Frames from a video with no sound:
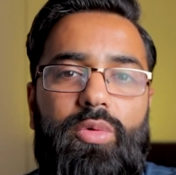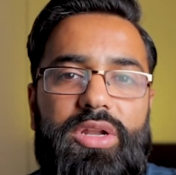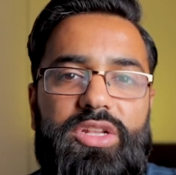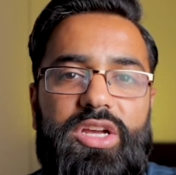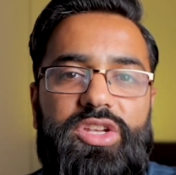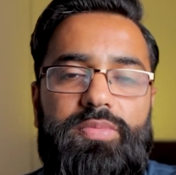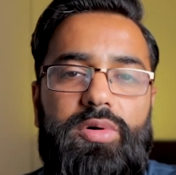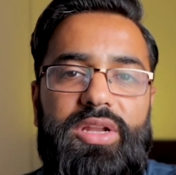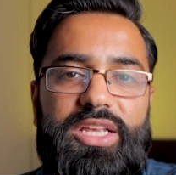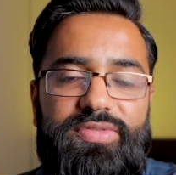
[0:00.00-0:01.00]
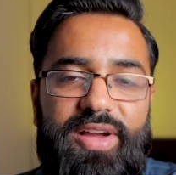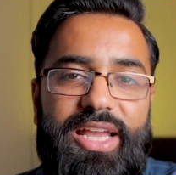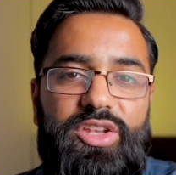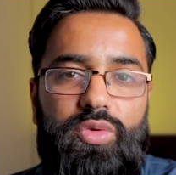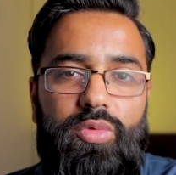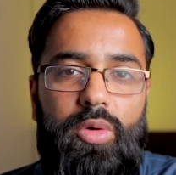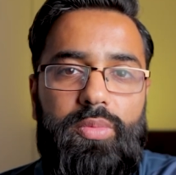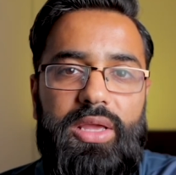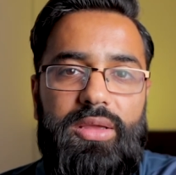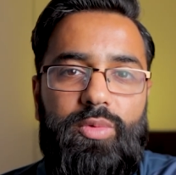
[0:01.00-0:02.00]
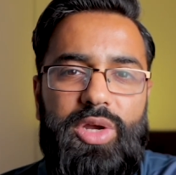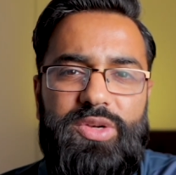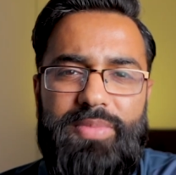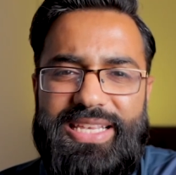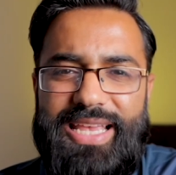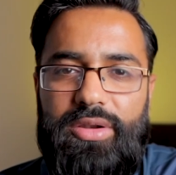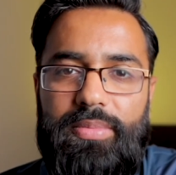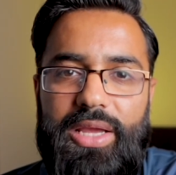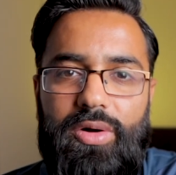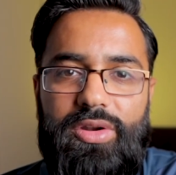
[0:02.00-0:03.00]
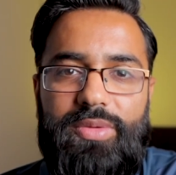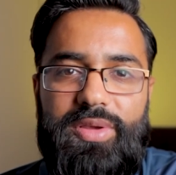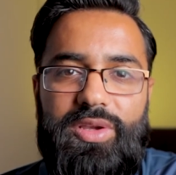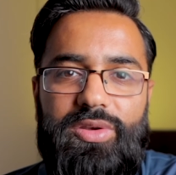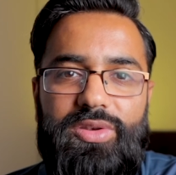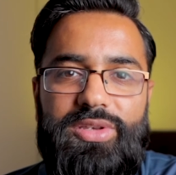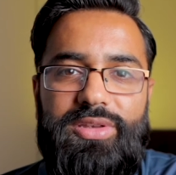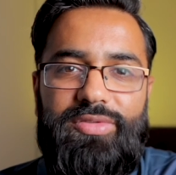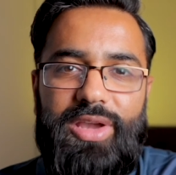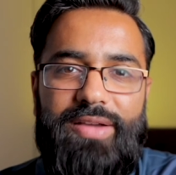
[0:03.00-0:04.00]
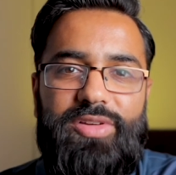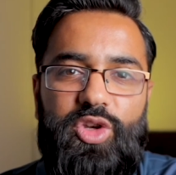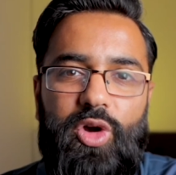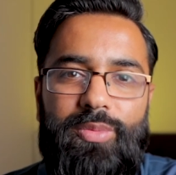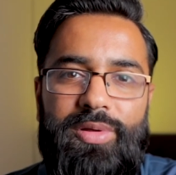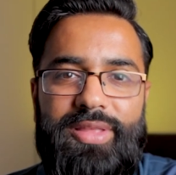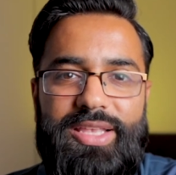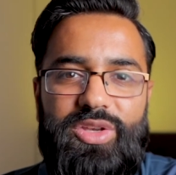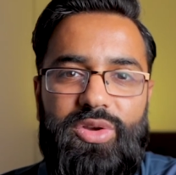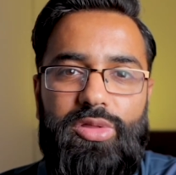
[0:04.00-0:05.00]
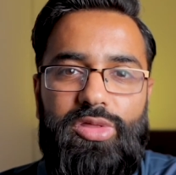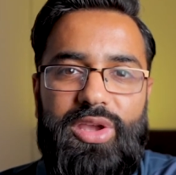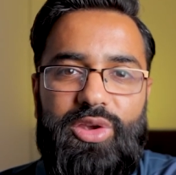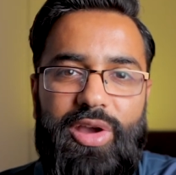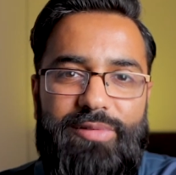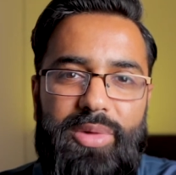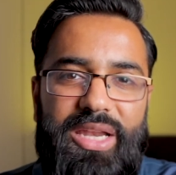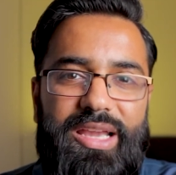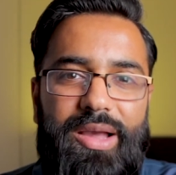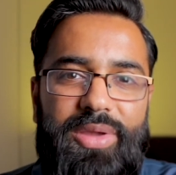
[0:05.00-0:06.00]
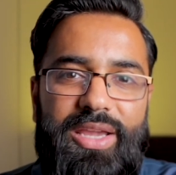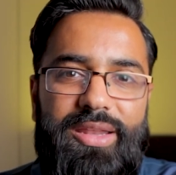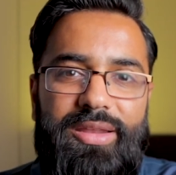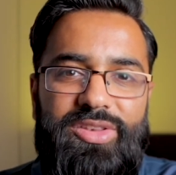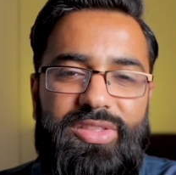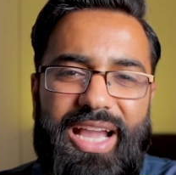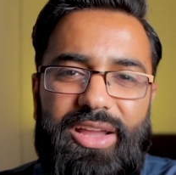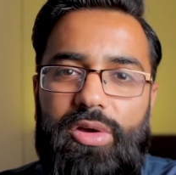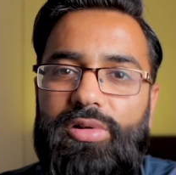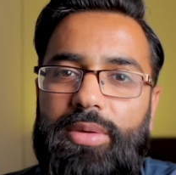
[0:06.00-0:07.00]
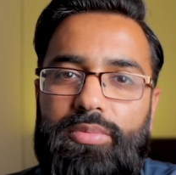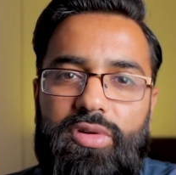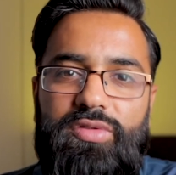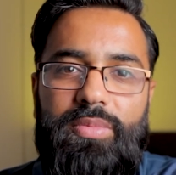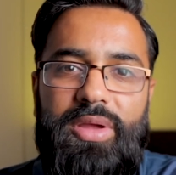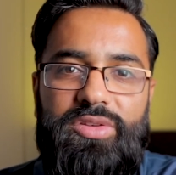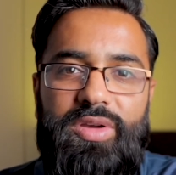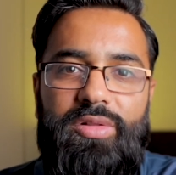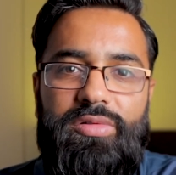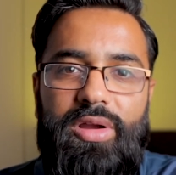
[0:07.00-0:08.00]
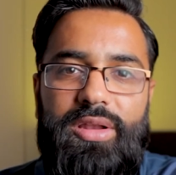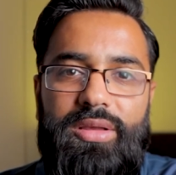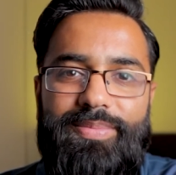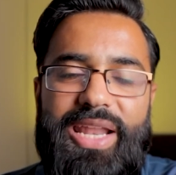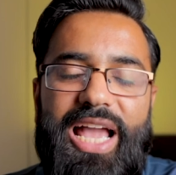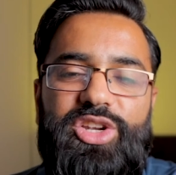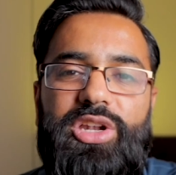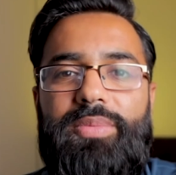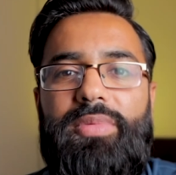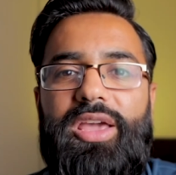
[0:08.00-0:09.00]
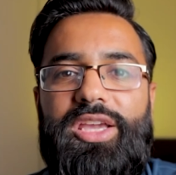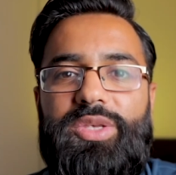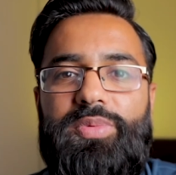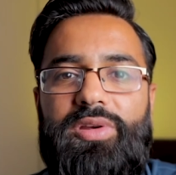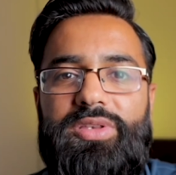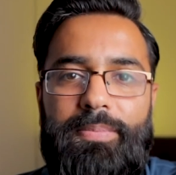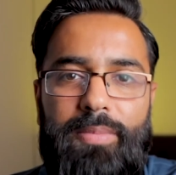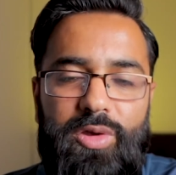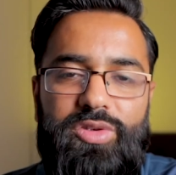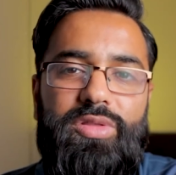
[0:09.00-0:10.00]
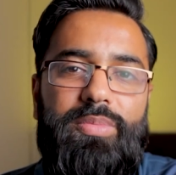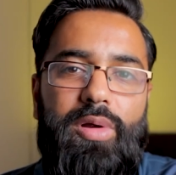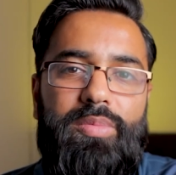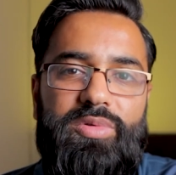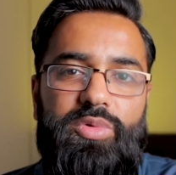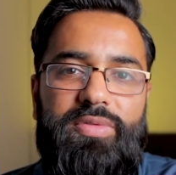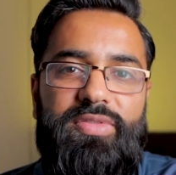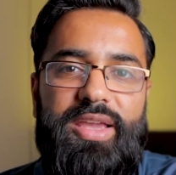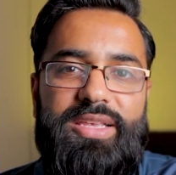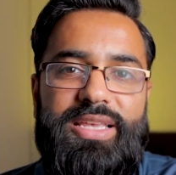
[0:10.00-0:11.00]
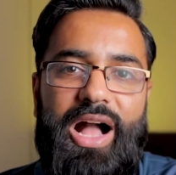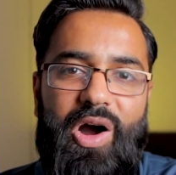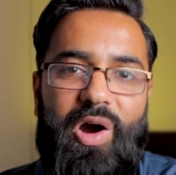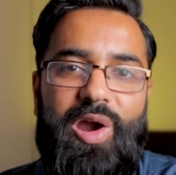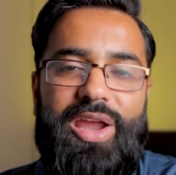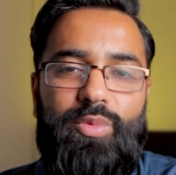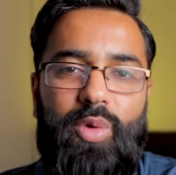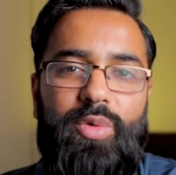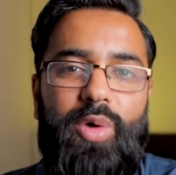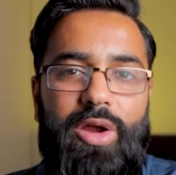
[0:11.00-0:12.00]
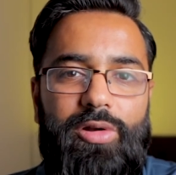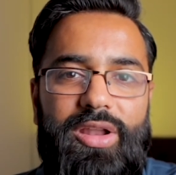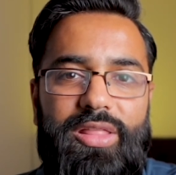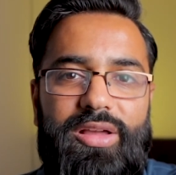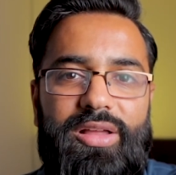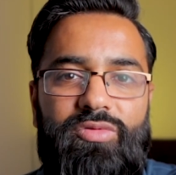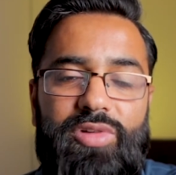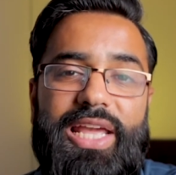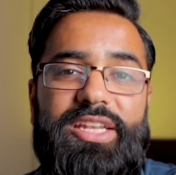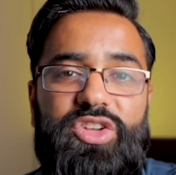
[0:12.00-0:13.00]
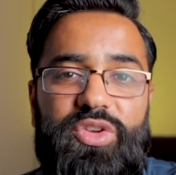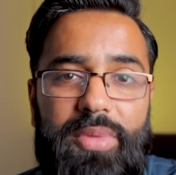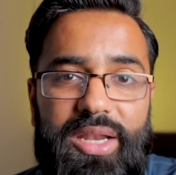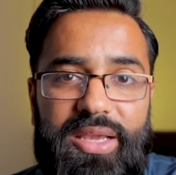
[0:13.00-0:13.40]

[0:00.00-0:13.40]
I want to touch upon is financial well-being, which may sound a bit odd because if you have a job, that's a good thing. You have money coming in, so that can only improve your mental health, right? But actually, in my experience, most of the problems we face are in one way or another related to money.